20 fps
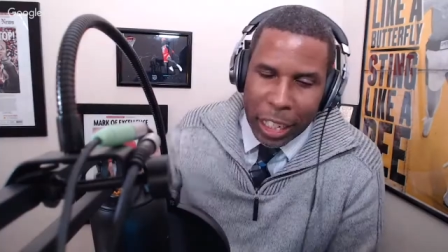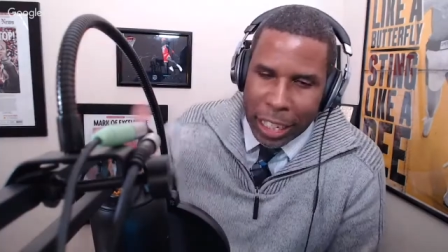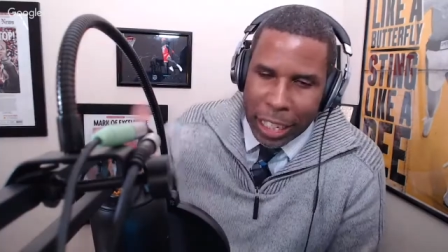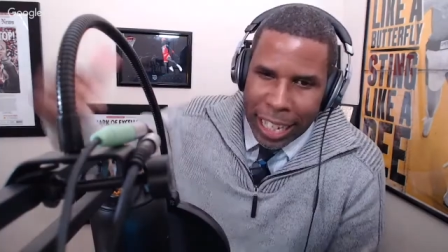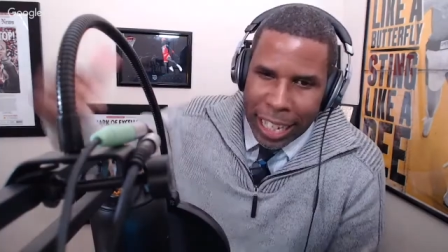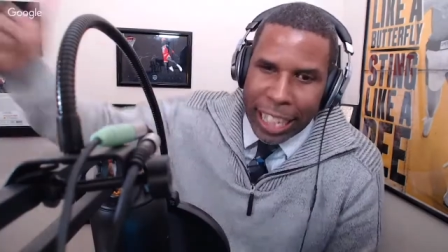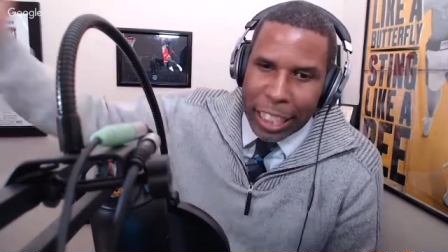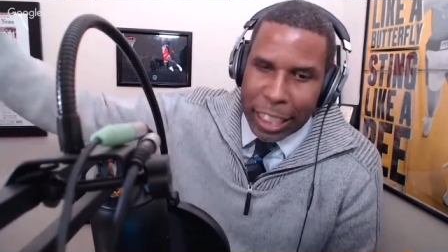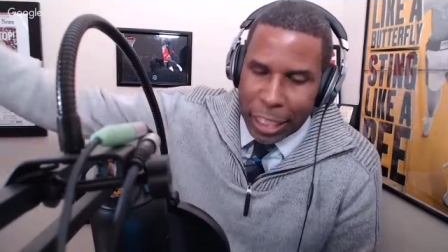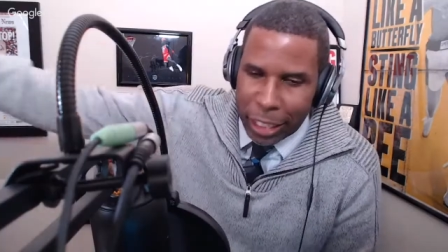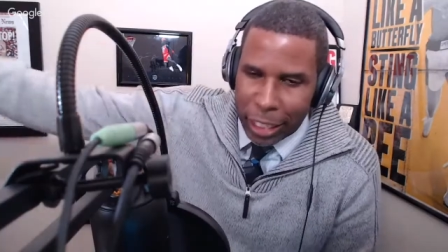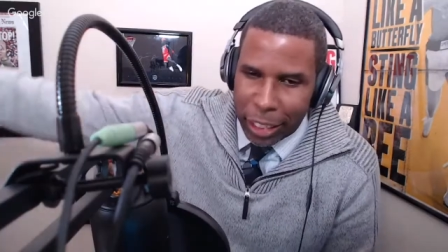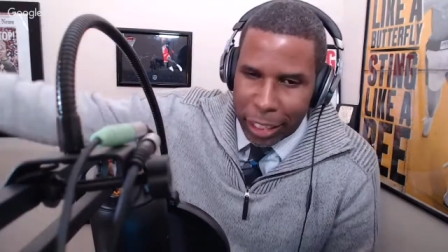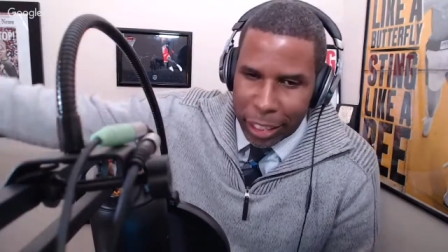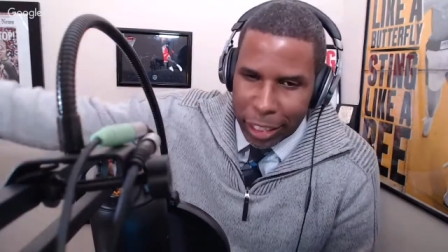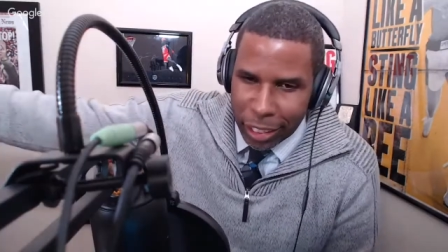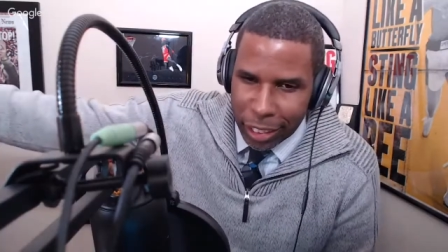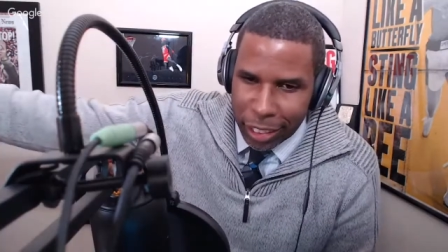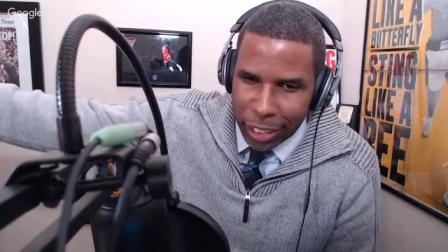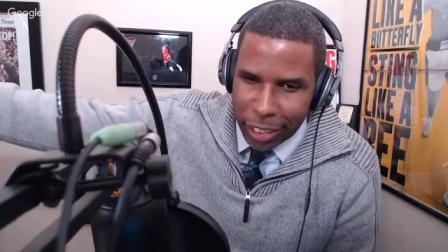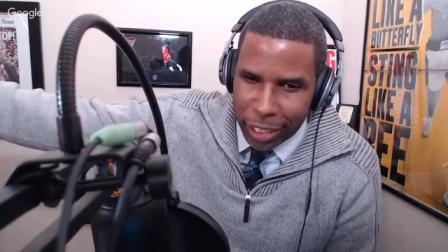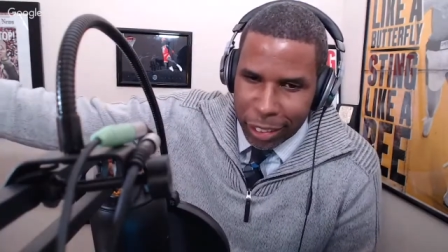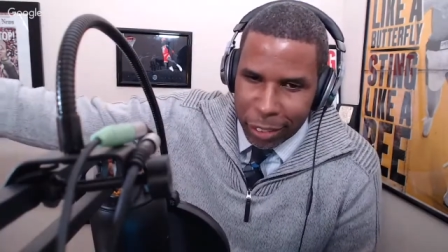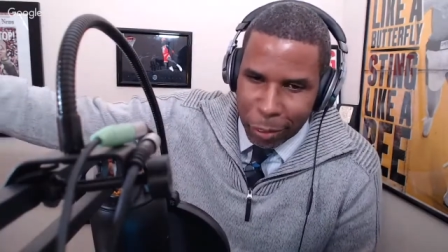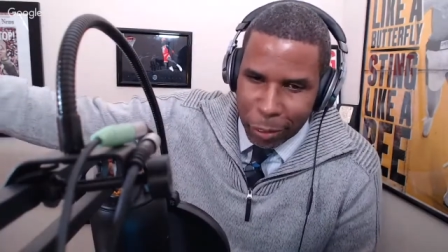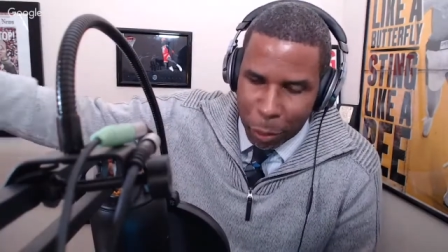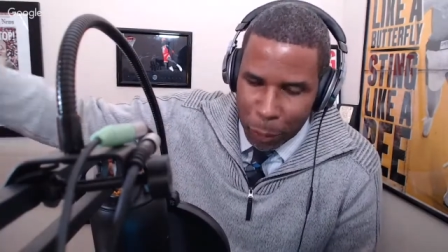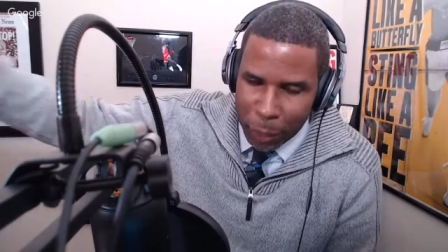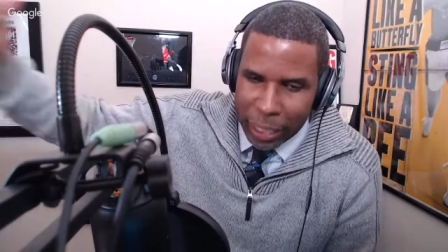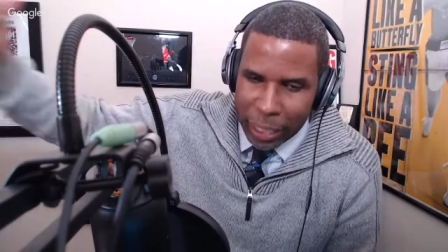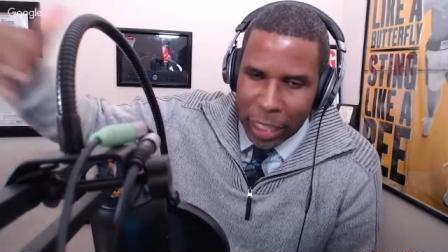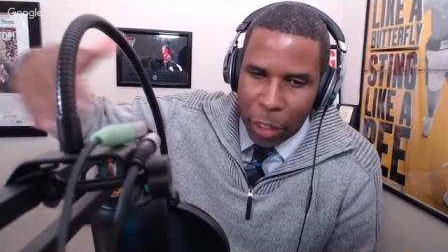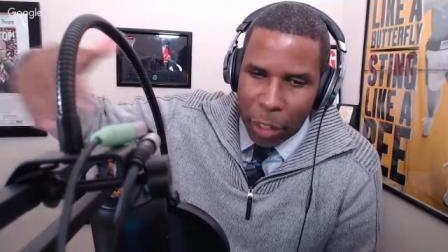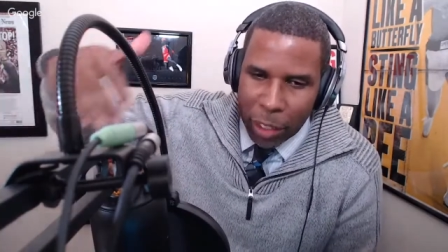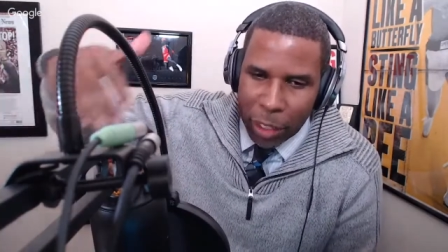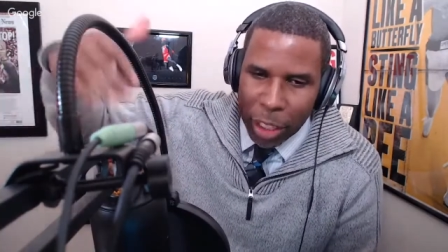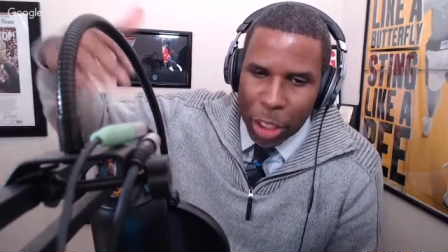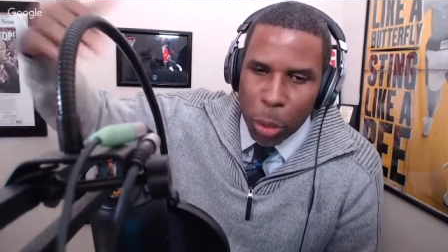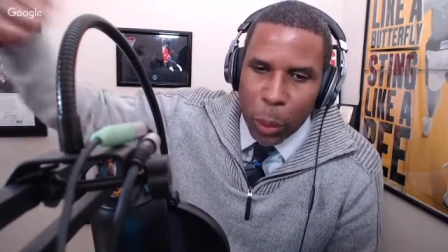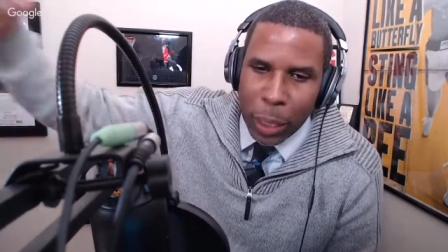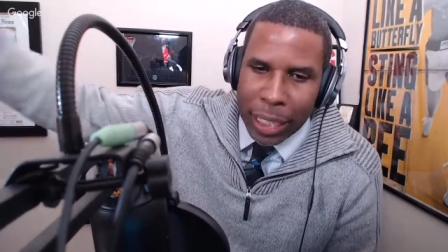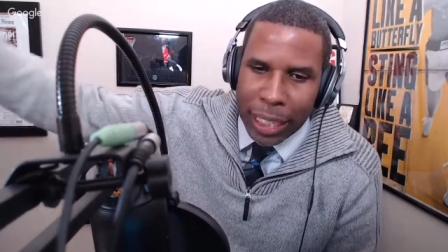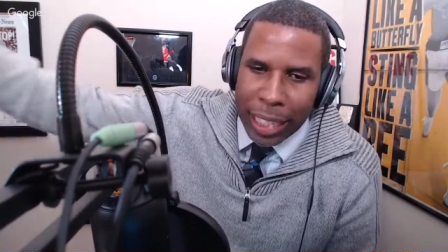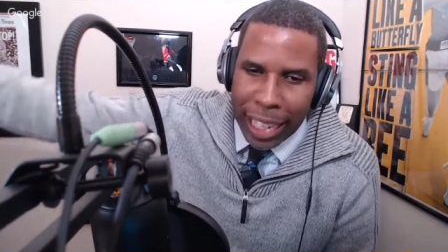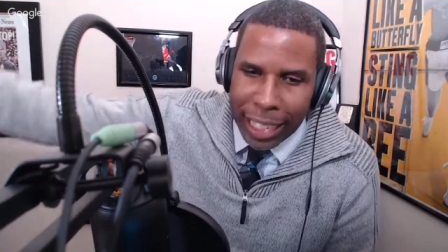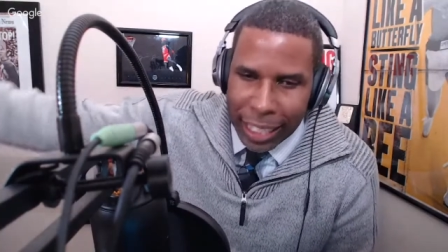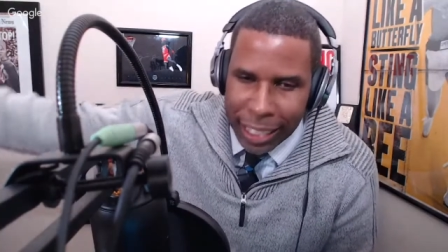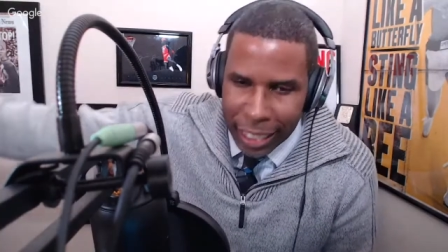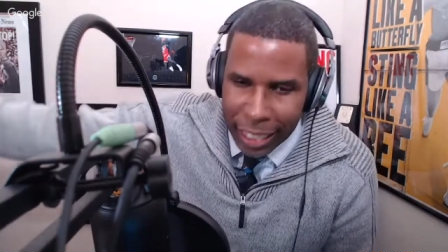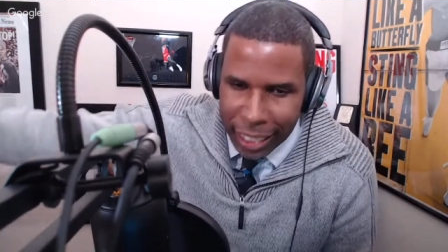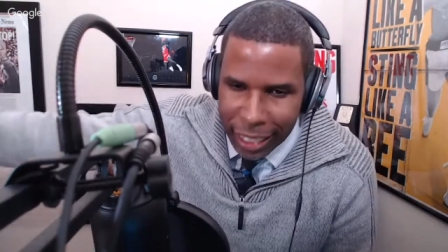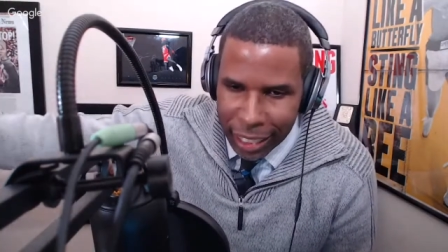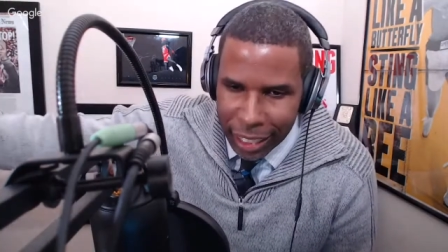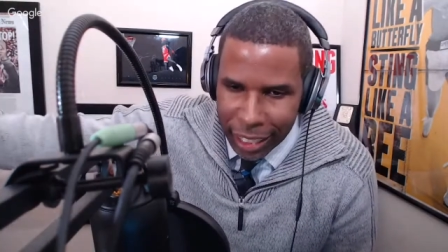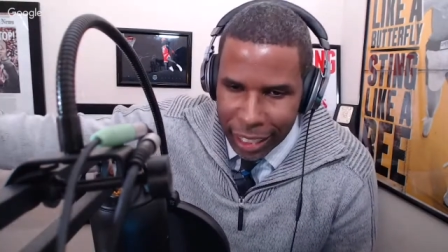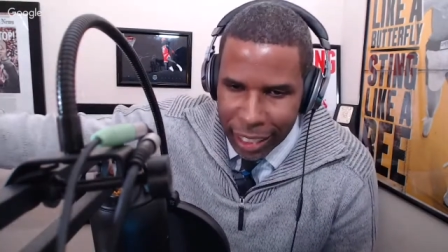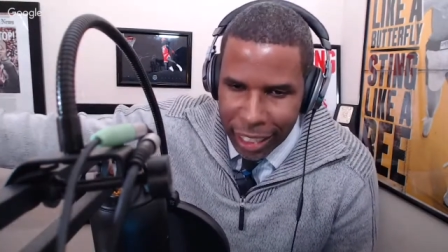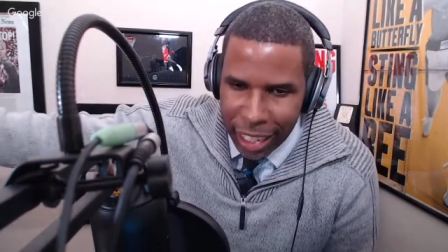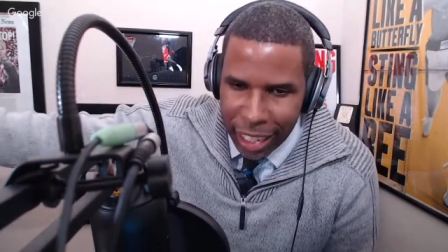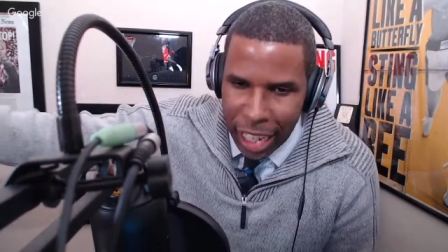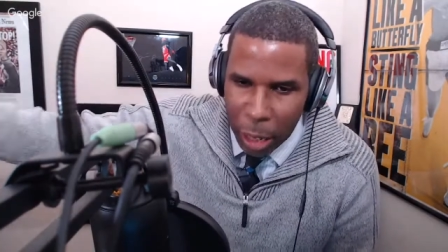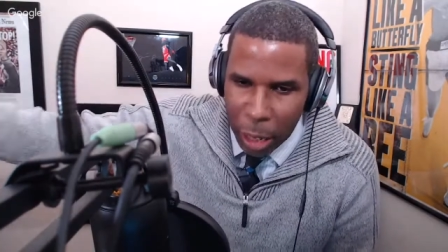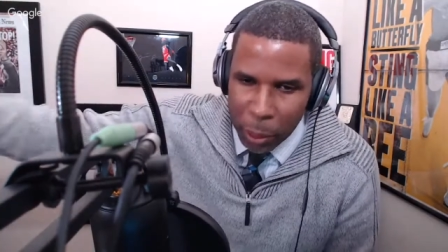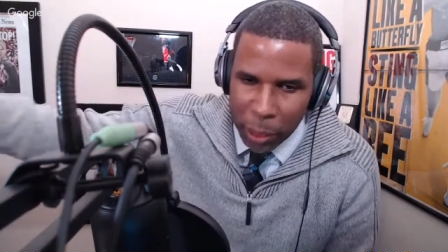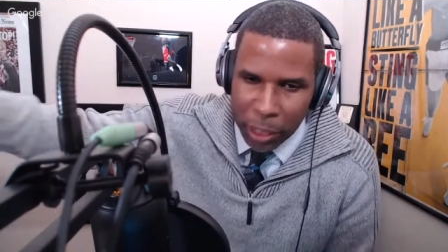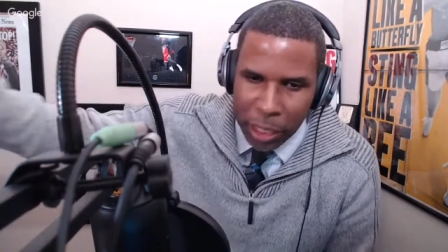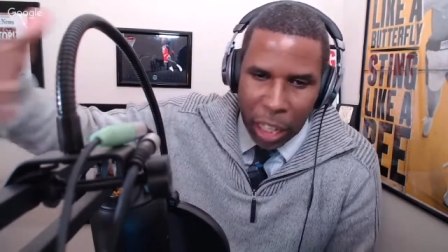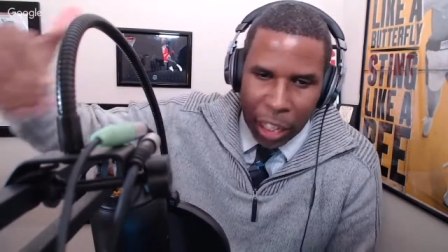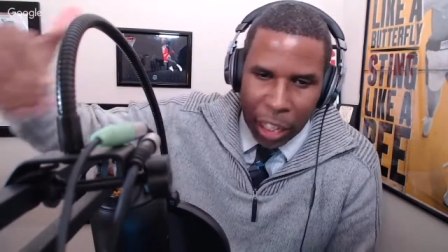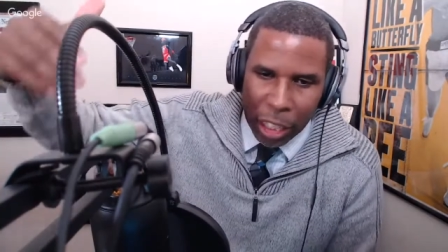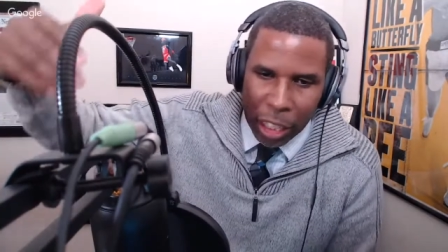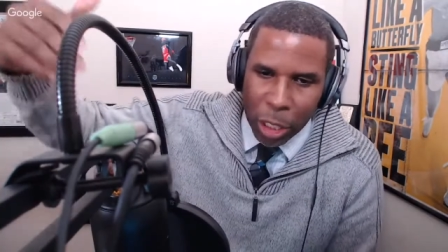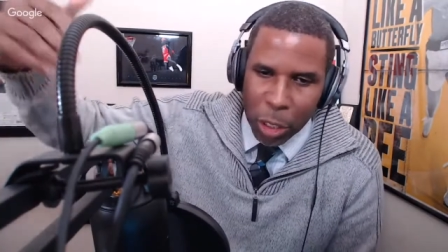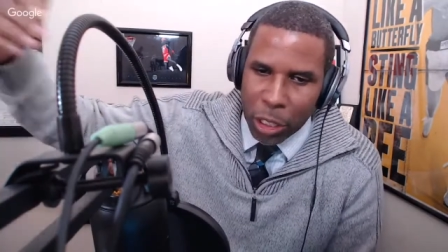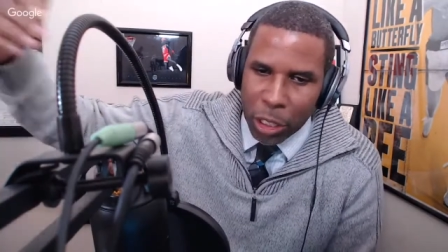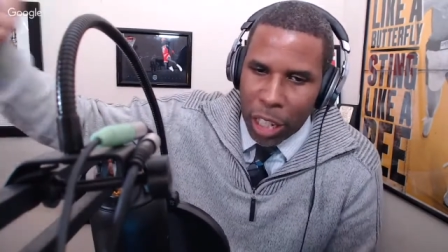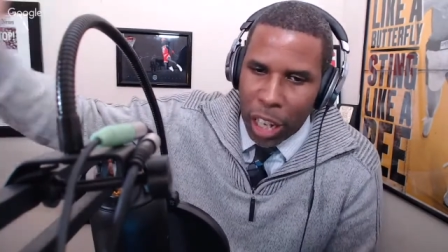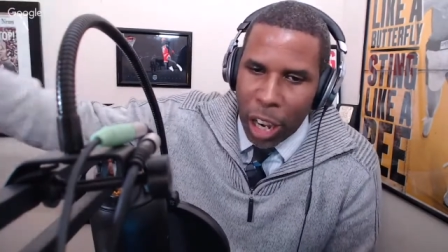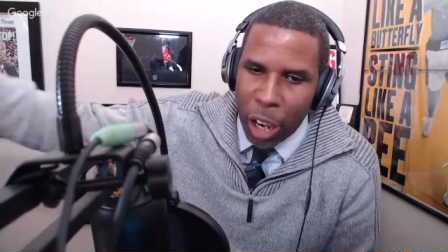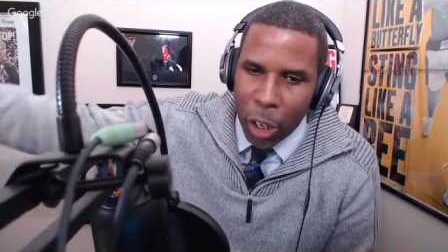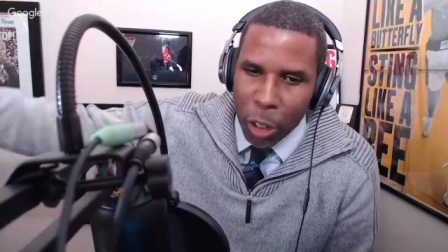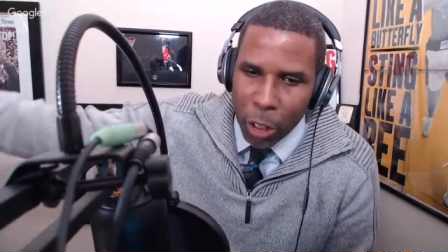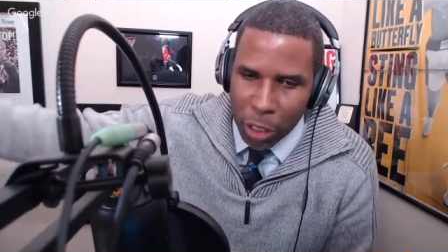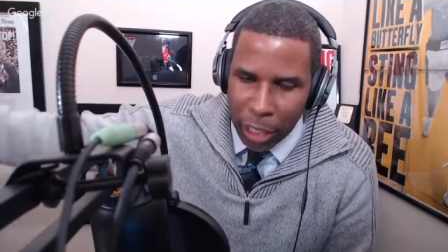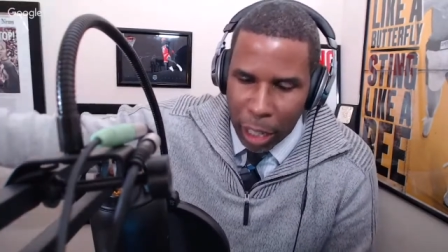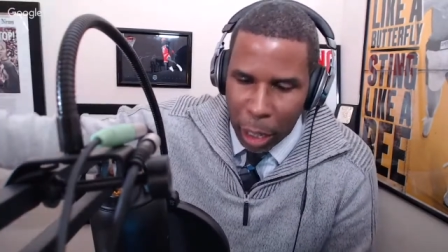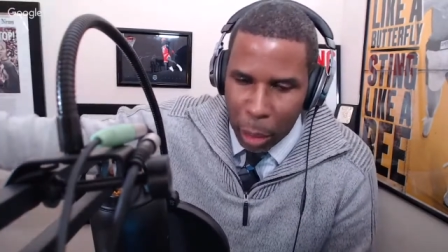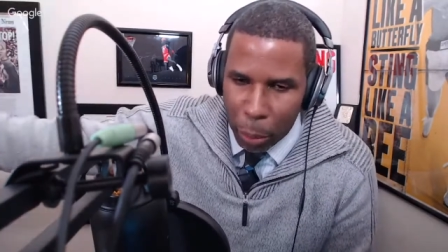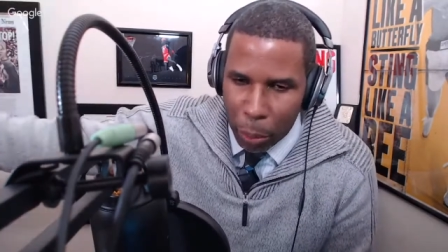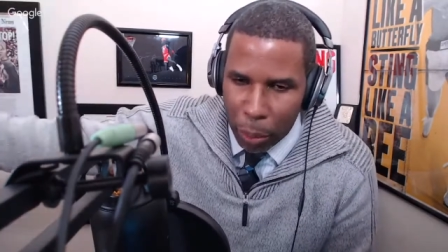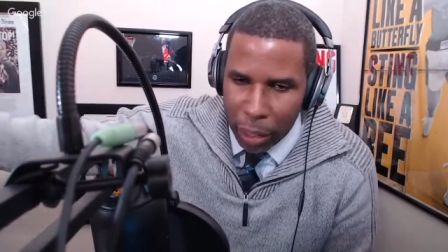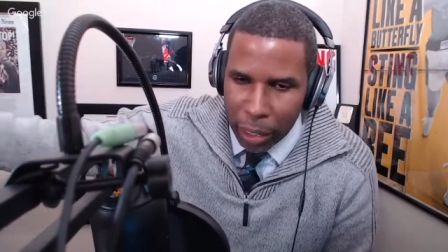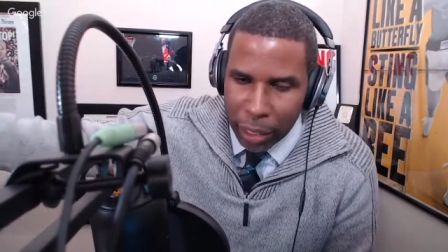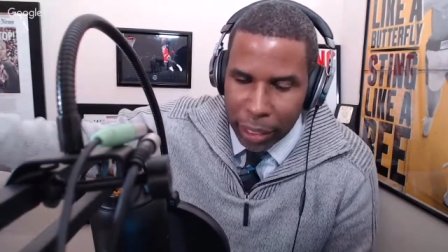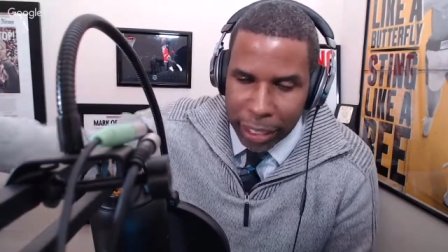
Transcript: next year. When we get over to 2019 and we start close to the All-Star break,